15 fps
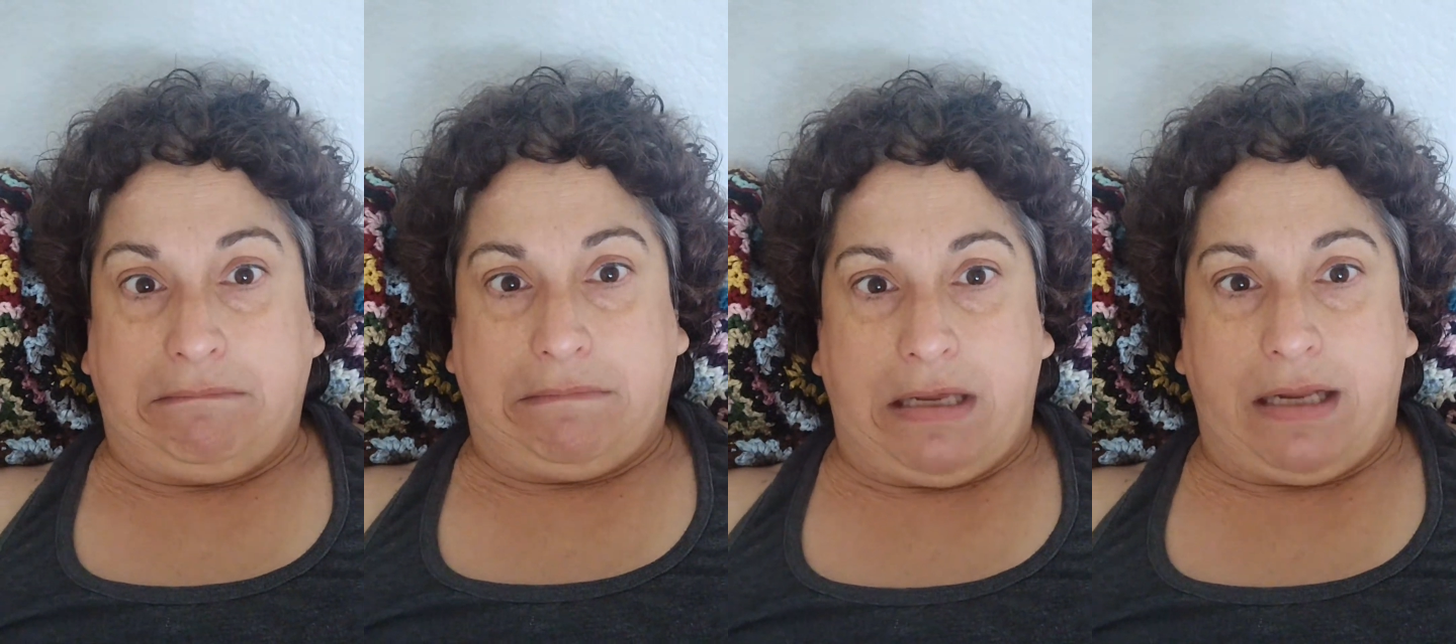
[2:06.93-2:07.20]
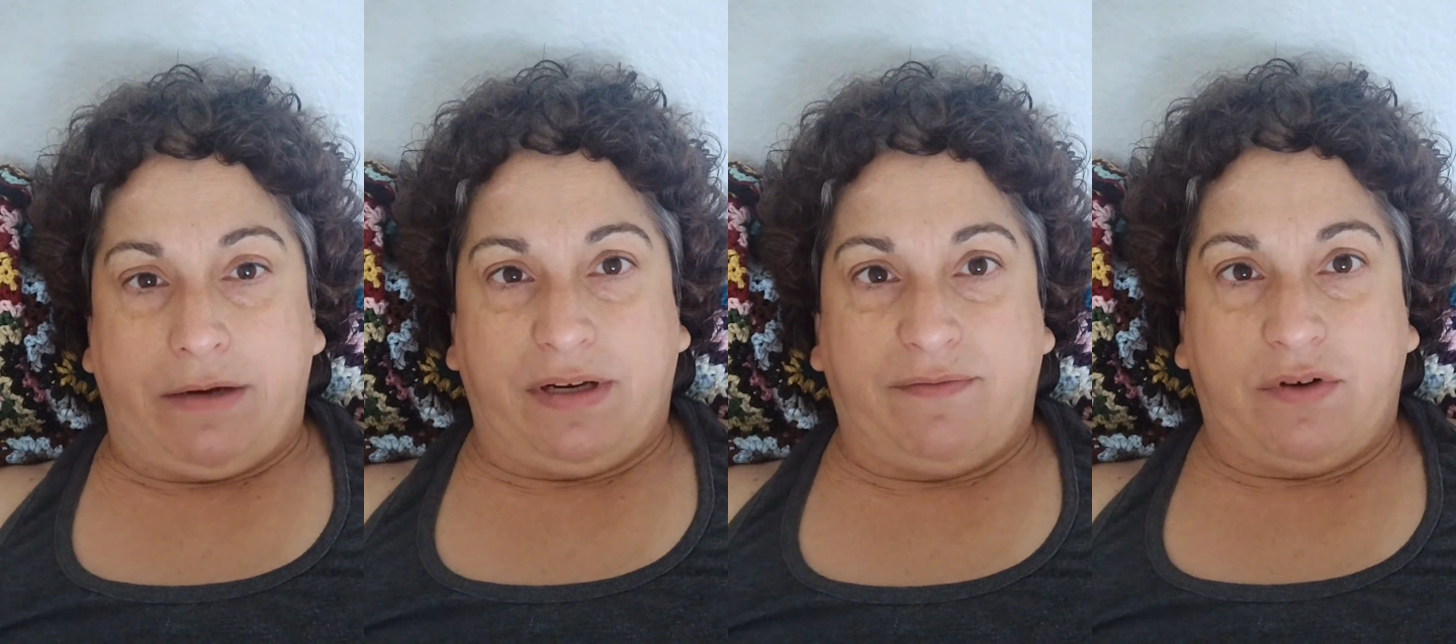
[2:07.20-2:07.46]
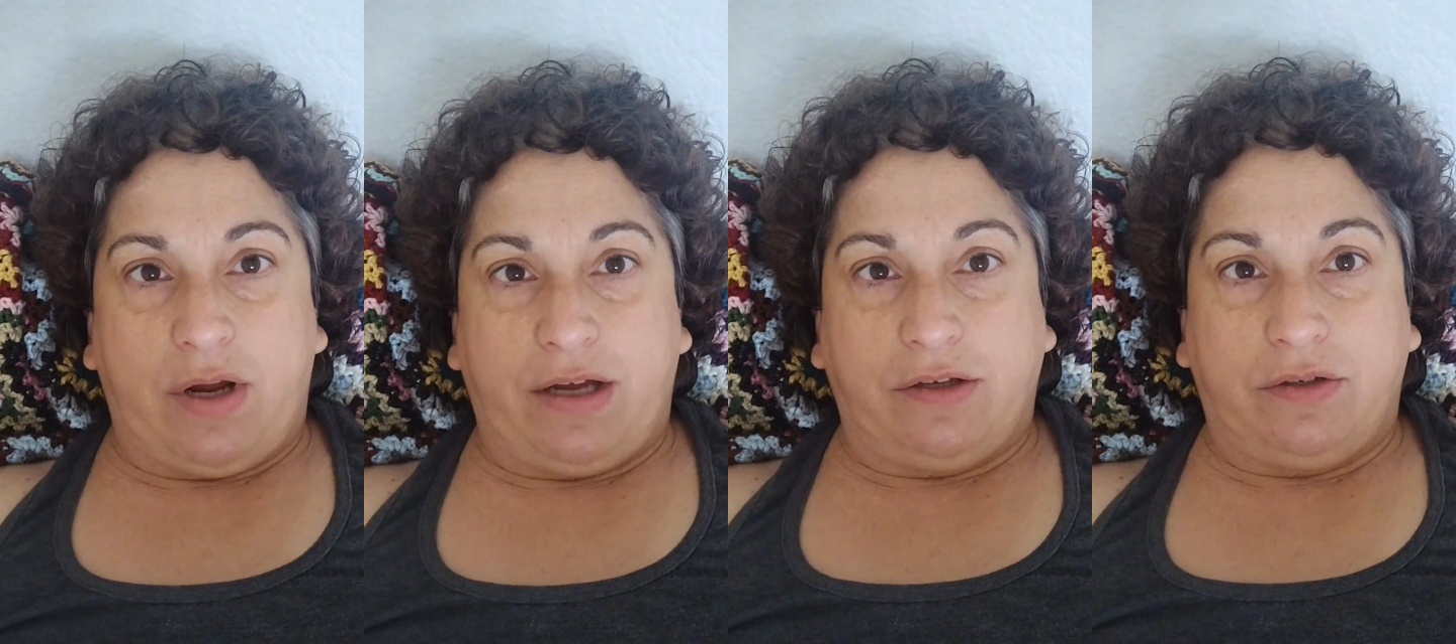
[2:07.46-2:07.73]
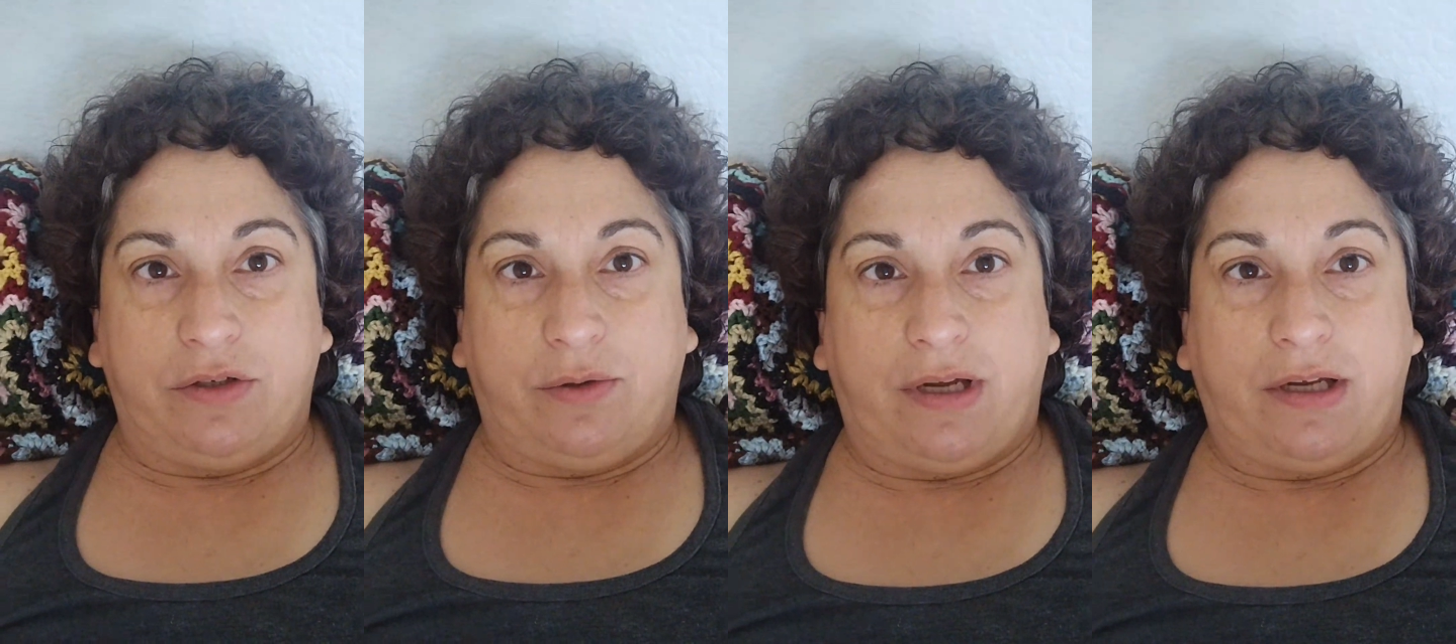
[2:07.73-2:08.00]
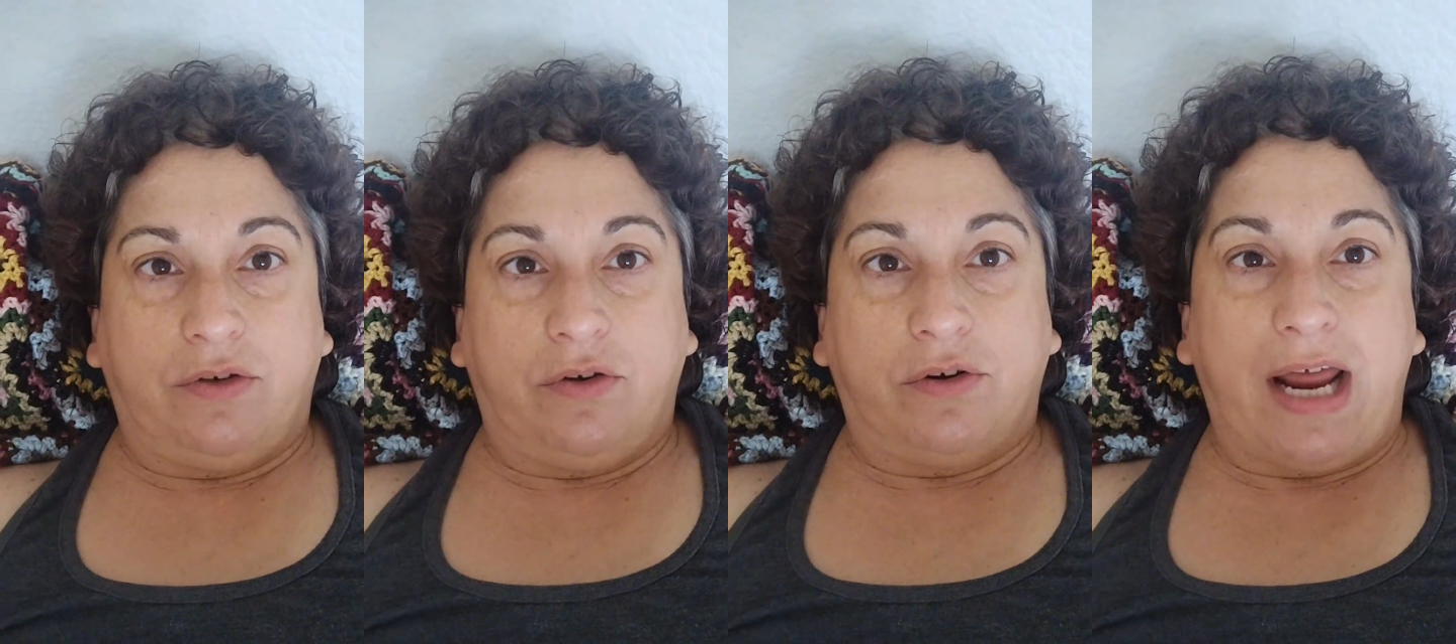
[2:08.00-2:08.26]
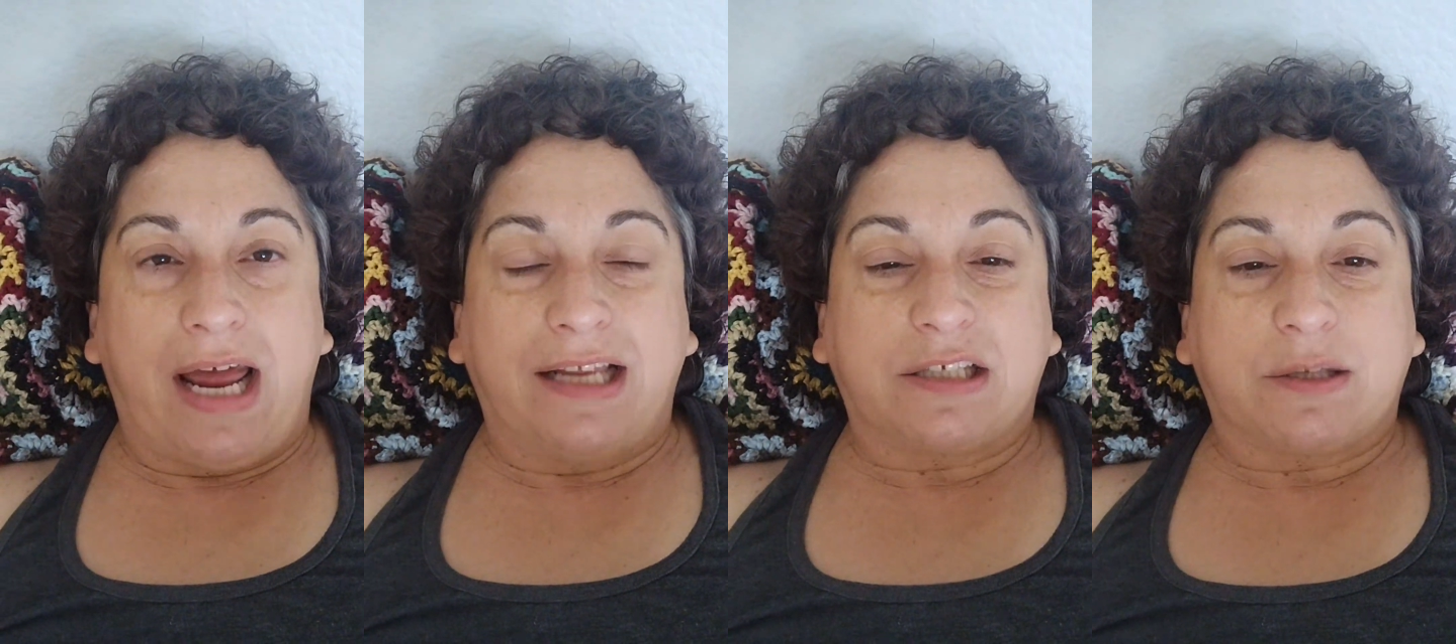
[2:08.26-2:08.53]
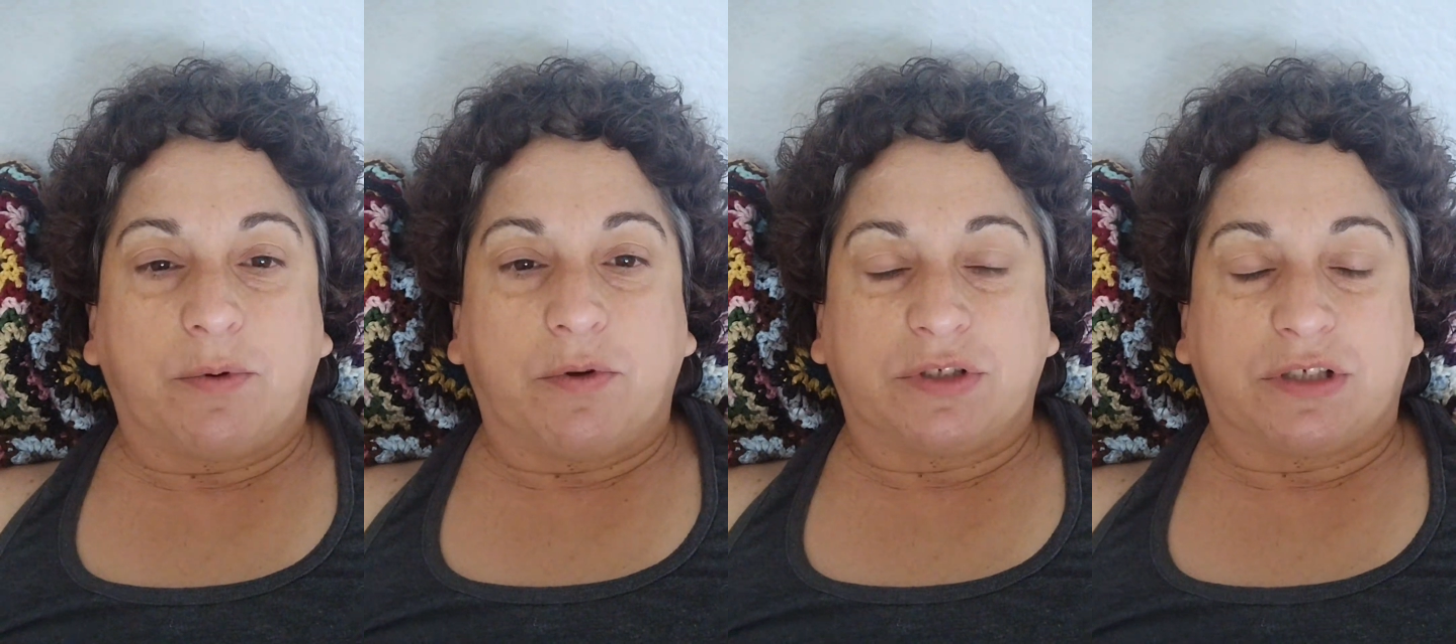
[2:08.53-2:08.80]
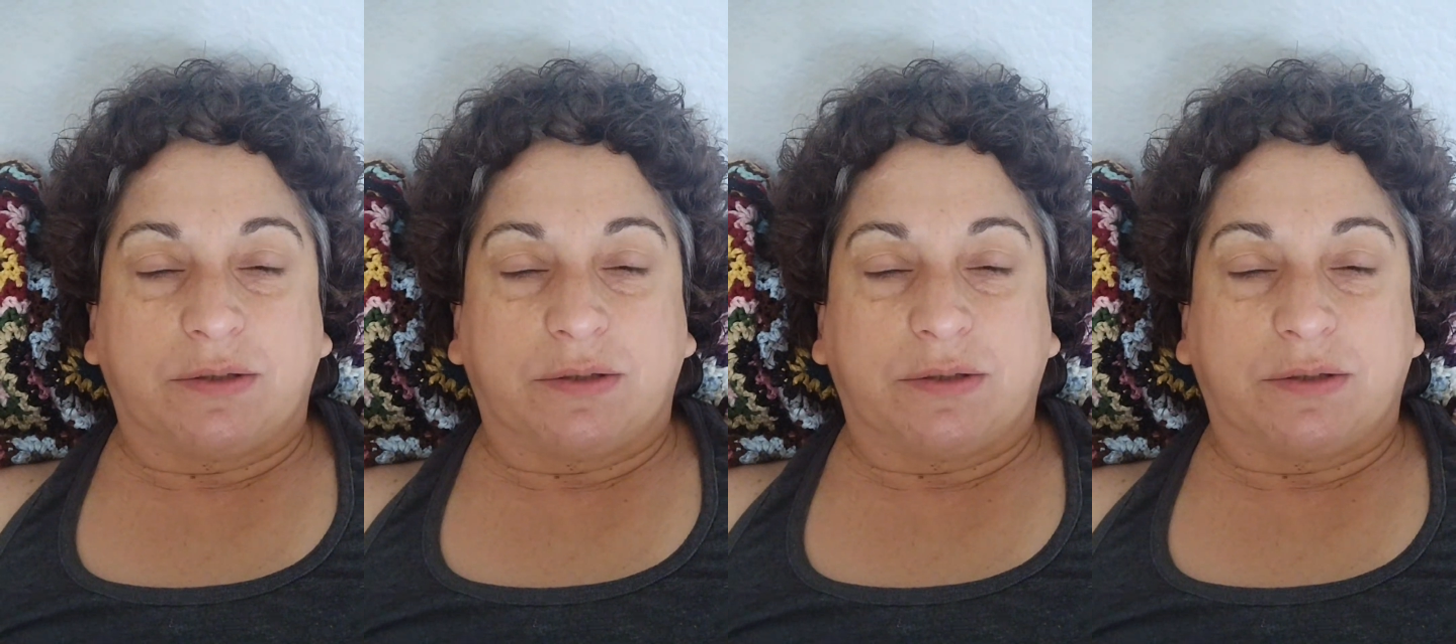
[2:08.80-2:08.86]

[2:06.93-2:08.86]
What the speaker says: I don't even know how you do it. And you're not supposed